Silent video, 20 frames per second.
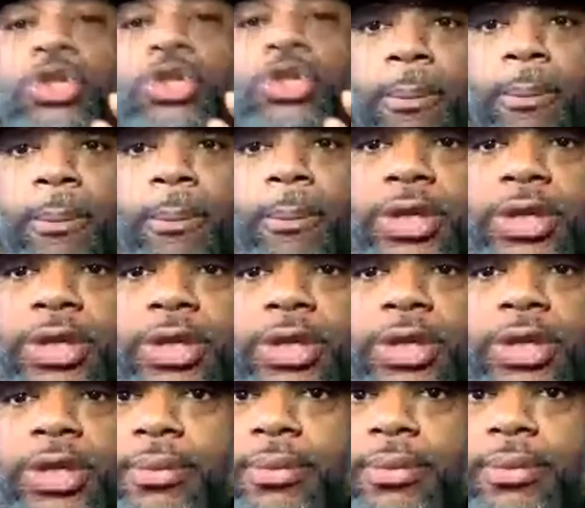own prison.
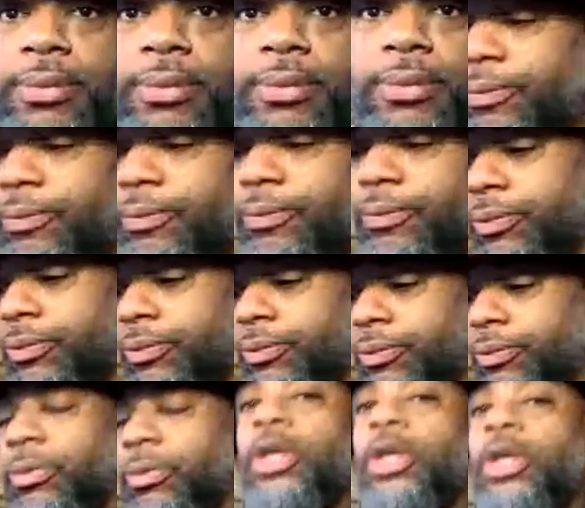
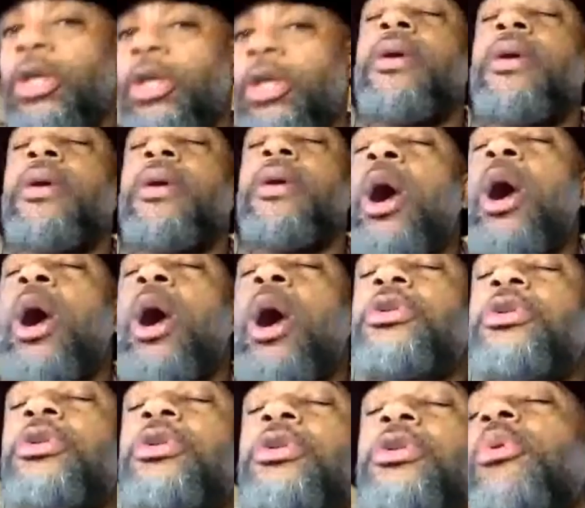The
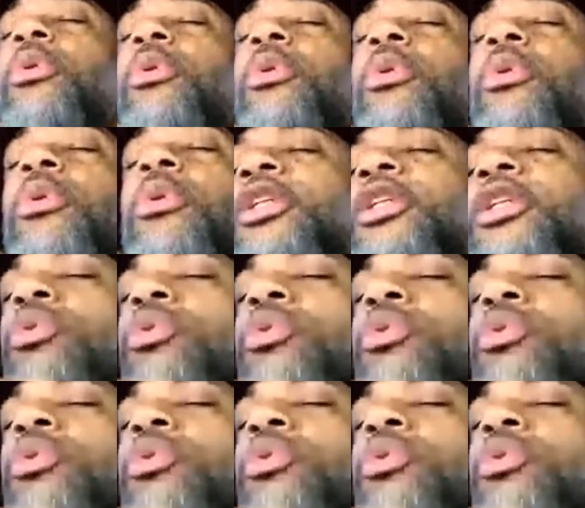boundary that was set to